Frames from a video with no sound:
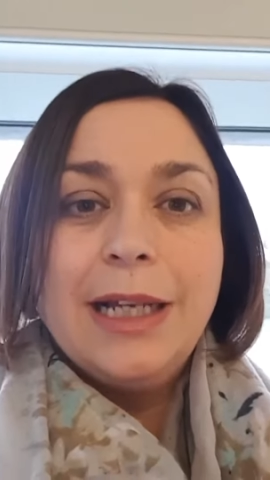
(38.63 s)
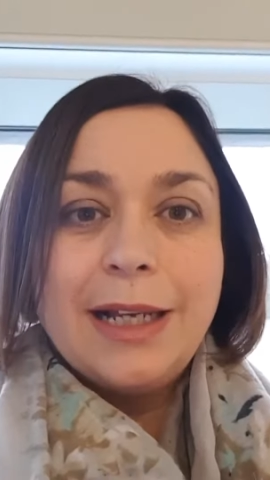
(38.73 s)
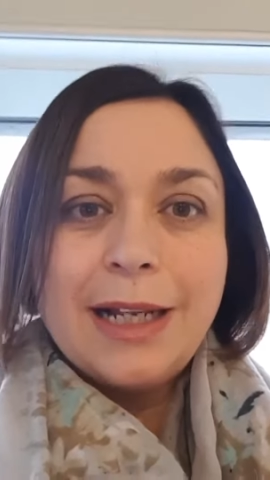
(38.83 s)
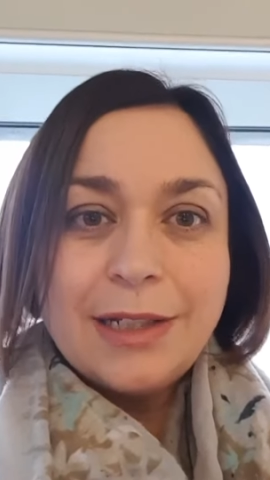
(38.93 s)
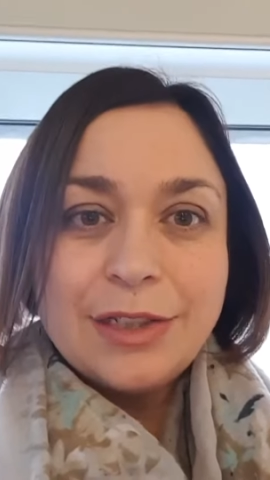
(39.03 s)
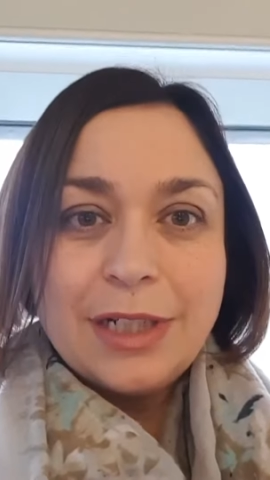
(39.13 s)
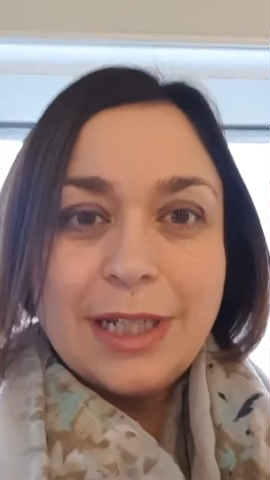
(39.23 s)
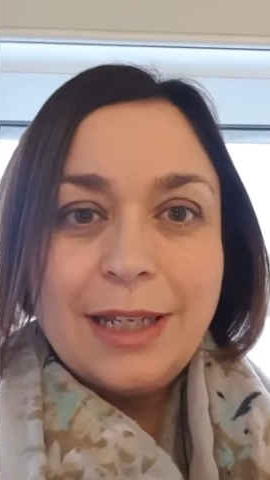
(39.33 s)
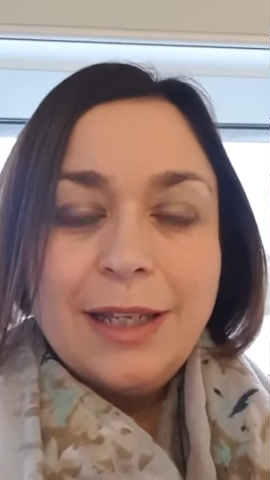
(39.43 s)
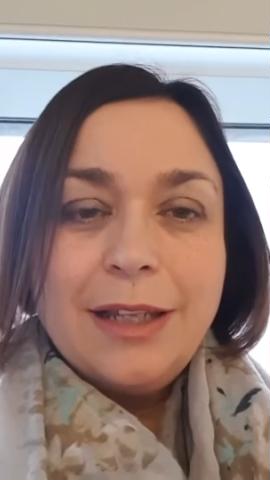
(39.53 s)
And
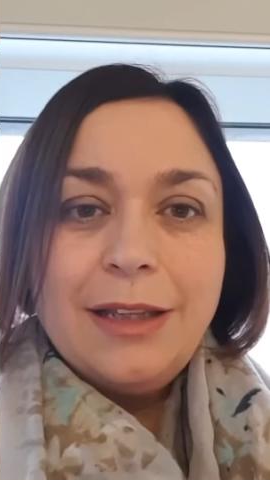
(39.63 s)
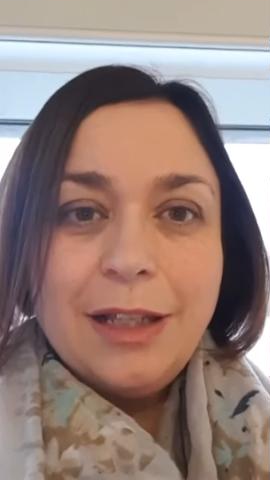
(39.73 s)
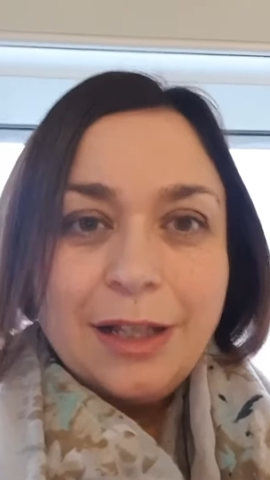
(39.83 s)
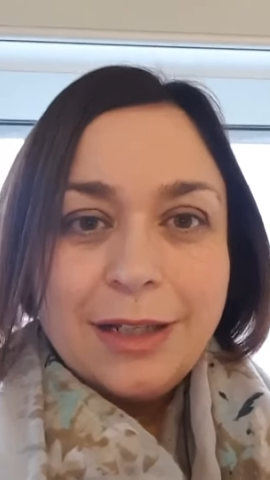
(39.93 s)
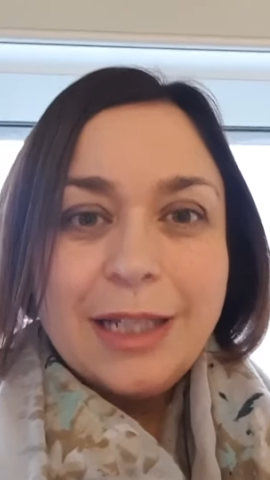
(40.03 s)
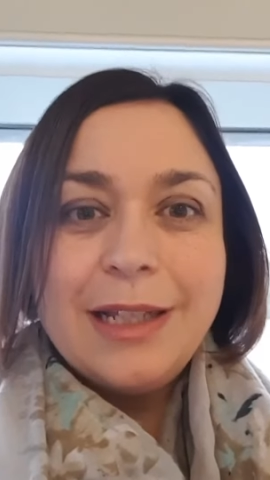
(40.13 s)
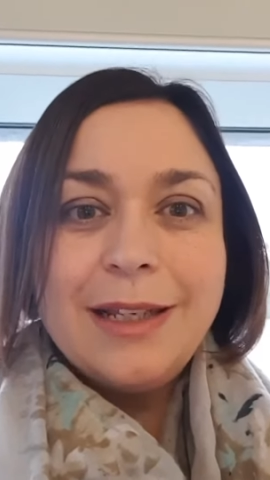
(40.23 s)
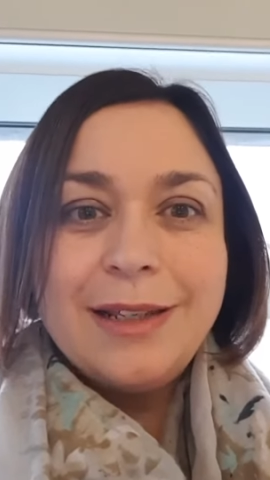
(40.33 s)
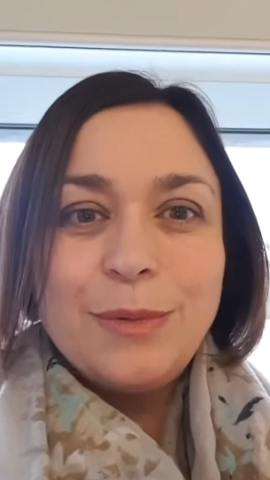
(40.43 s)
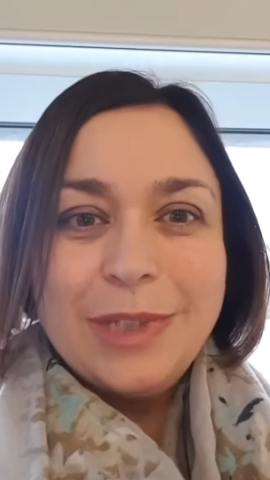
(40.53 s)
actually,
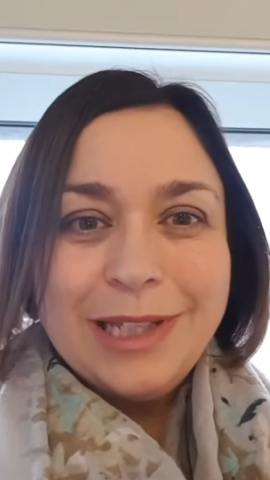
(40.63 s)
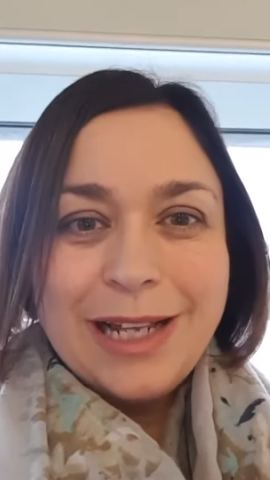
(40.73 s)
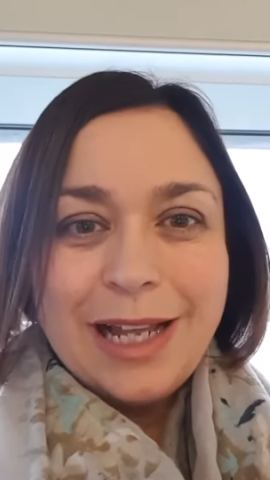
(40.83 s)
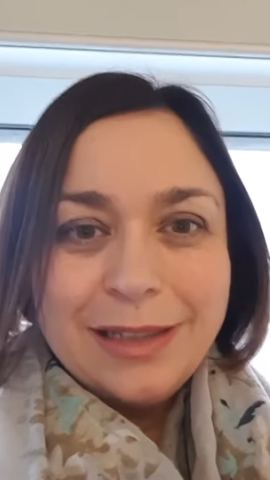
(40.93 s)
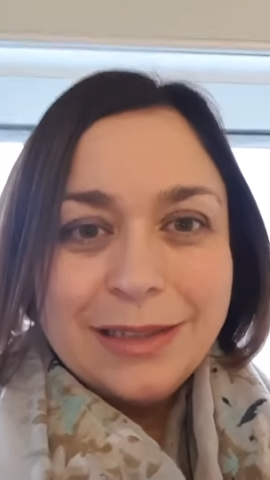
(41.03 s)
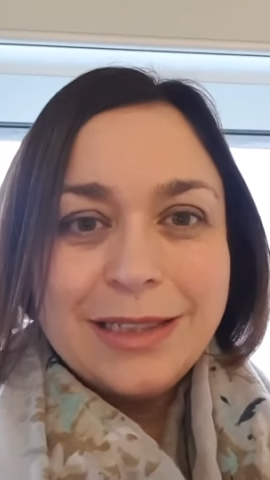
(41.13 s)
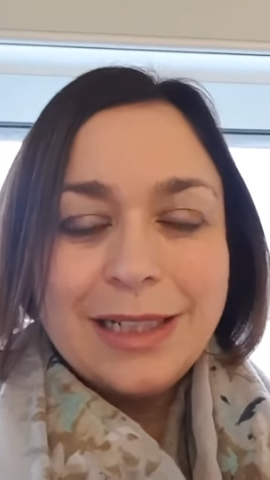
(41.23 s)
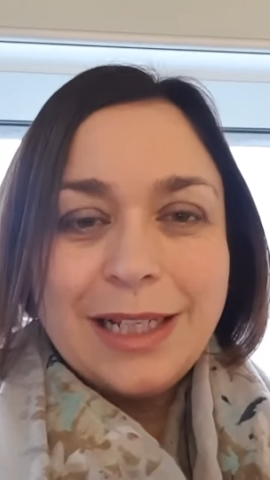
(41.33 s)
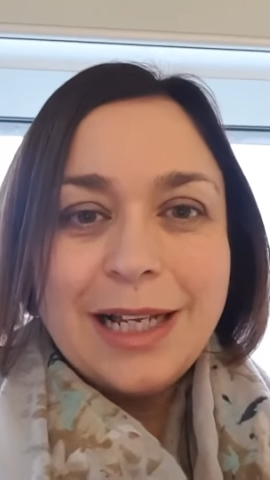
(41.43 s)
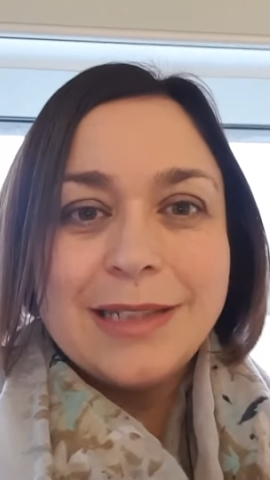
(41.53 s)
learning within
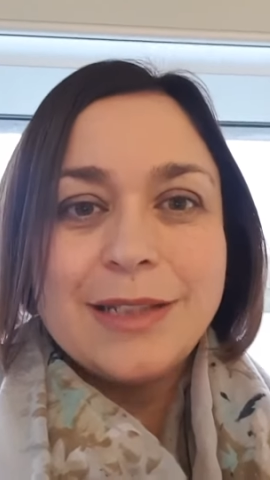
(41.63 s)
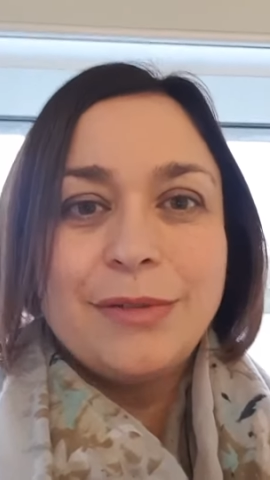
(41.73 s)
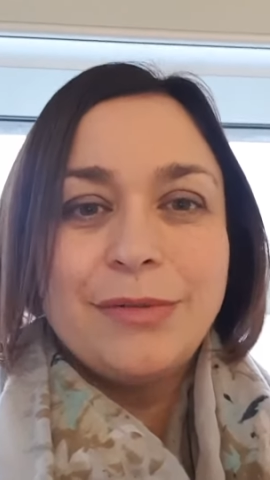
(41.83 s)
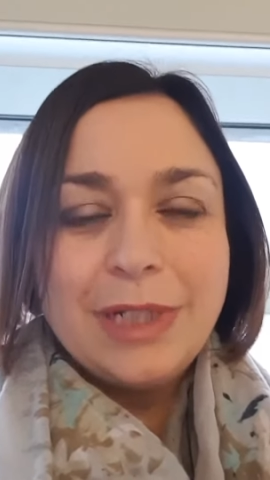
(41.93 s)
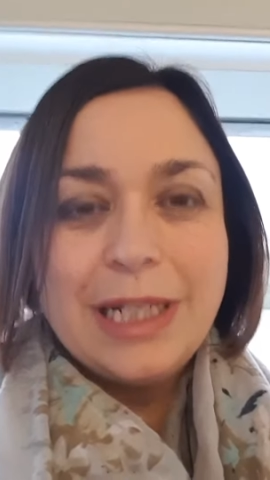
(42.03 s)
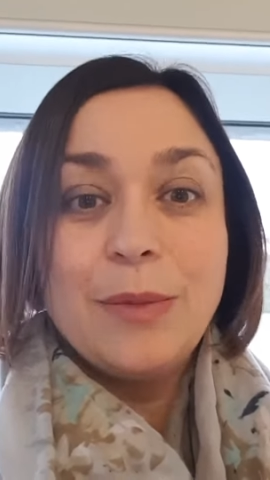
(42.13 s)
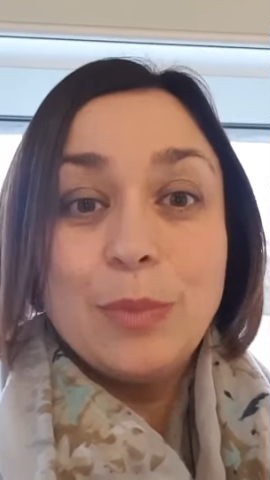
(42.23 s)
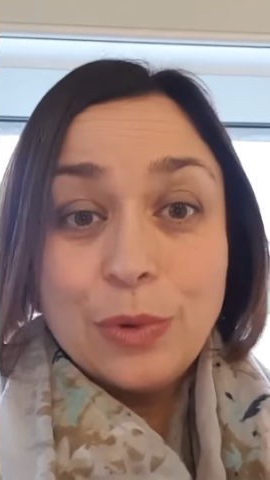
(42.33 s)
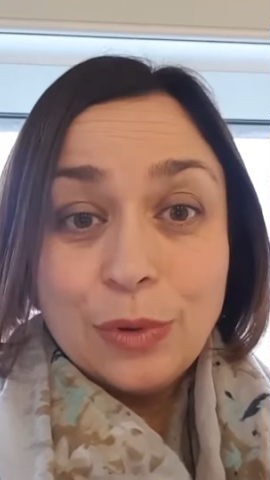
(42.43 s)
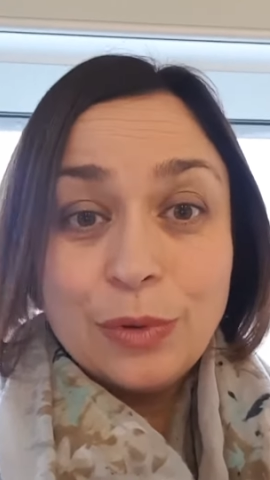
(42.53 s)
L&D has a really
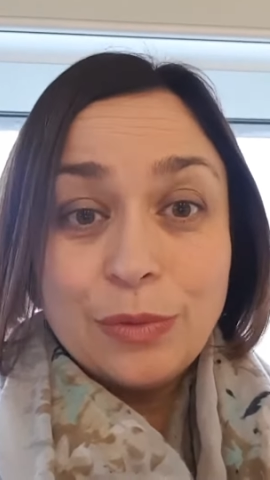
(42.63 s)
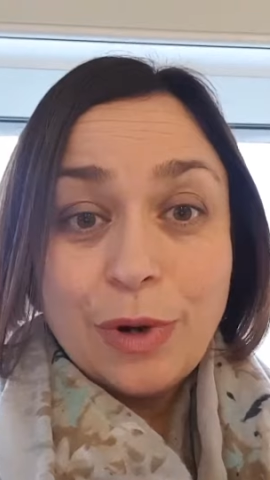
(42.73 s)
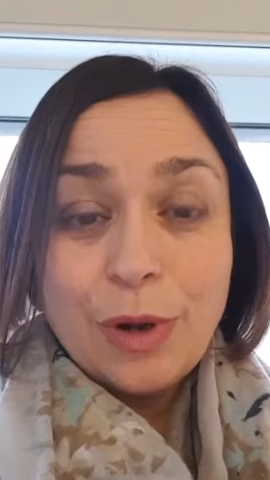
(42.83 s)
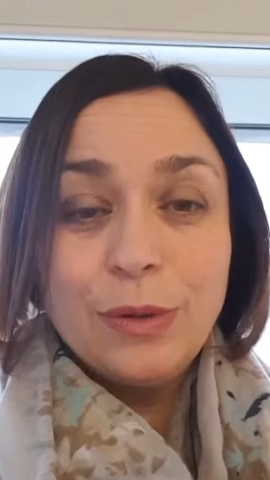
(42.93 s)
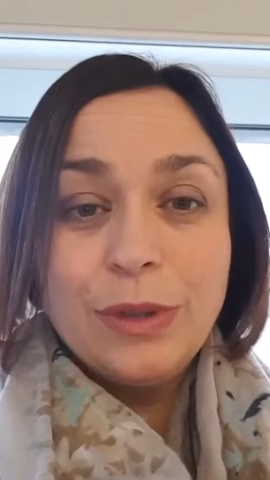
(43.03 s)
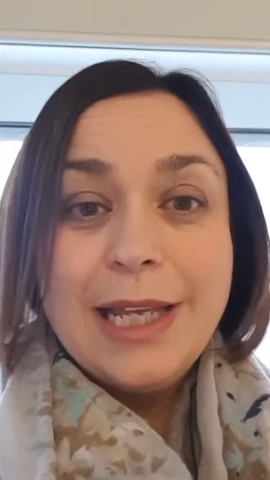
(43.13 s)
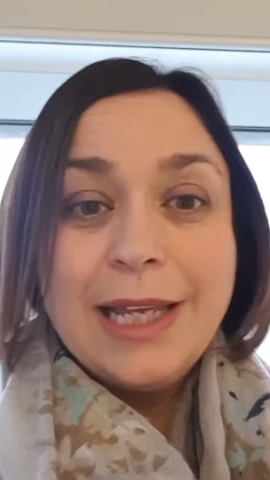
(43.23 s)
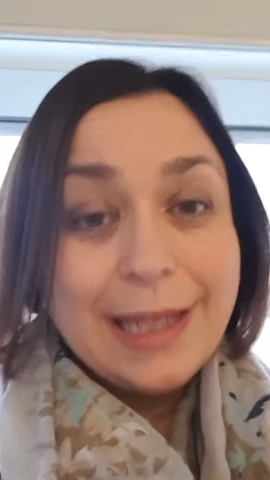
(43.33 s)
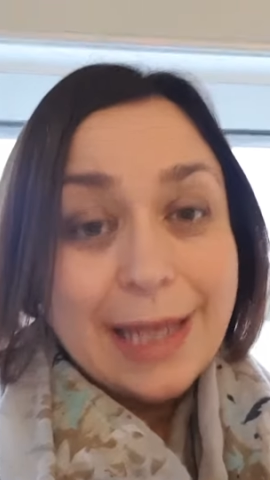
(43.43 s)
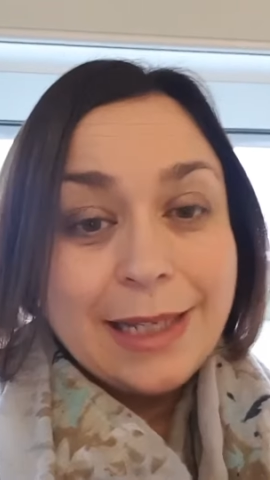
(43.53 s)
important role
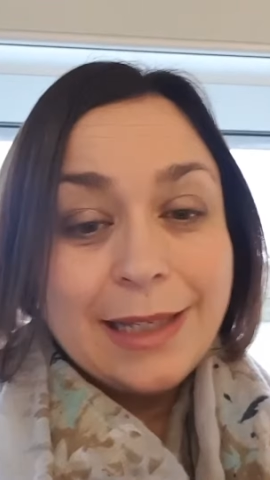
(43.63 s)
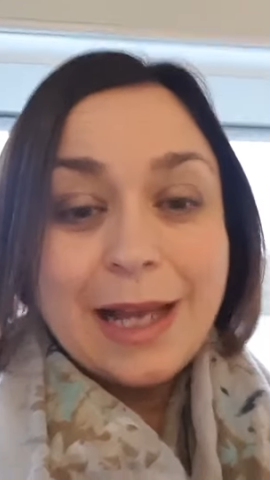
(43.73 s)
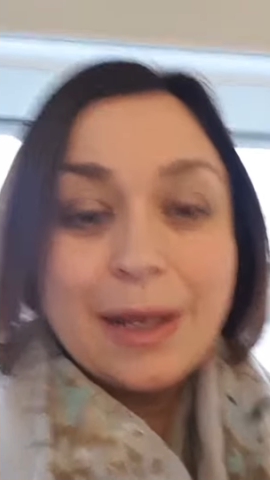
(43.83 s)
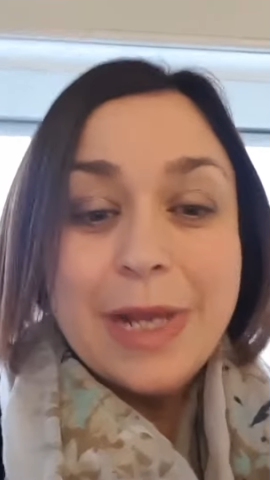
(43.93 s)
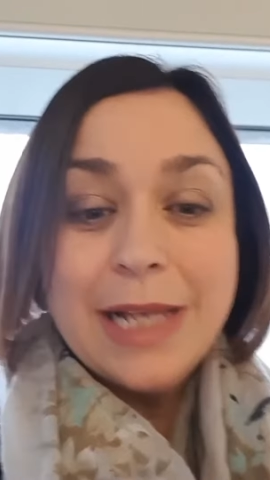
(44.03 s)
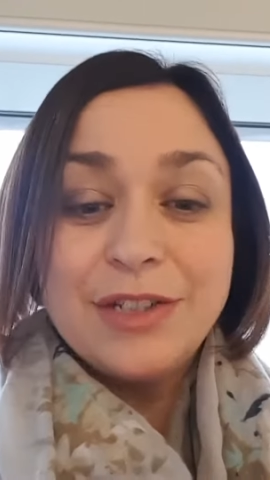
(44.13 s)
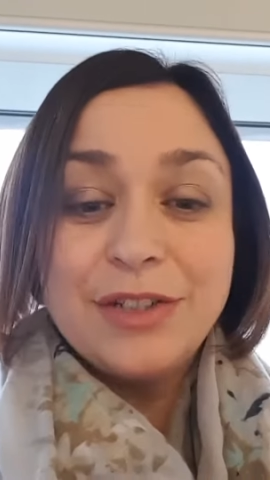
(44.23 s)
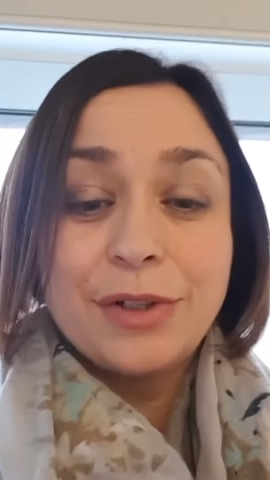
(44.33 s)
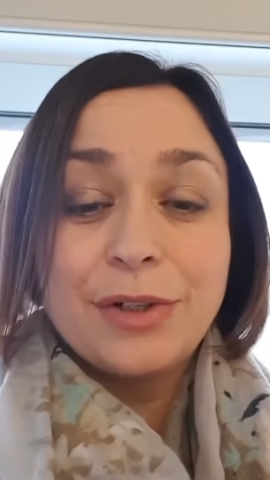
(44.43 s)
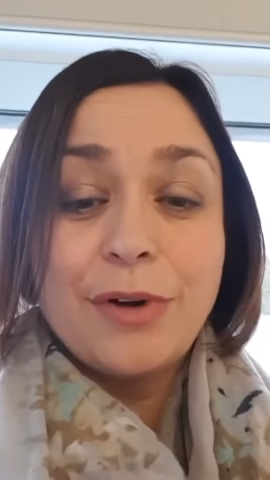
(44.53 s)
in getting that
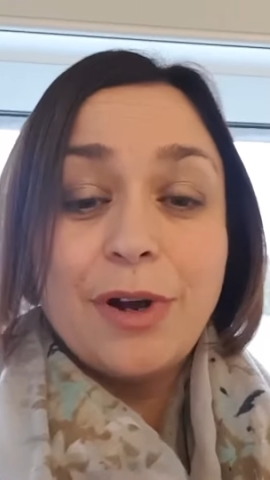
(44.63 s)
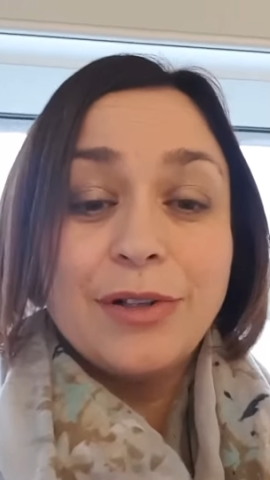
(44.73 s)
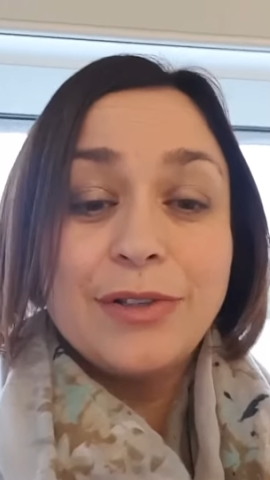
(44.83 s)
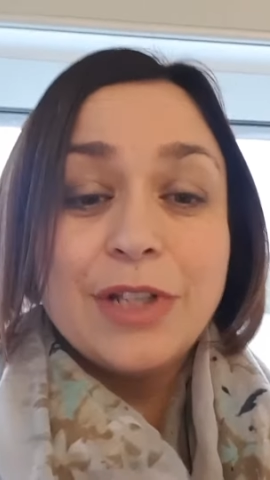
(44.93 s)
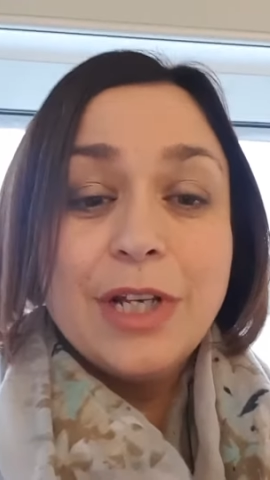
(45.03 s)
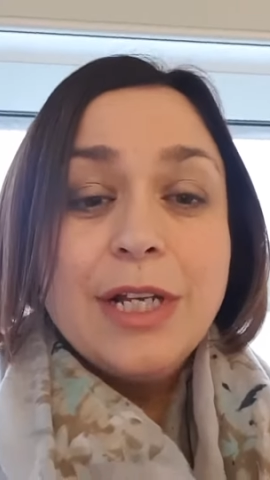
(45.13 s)
message across.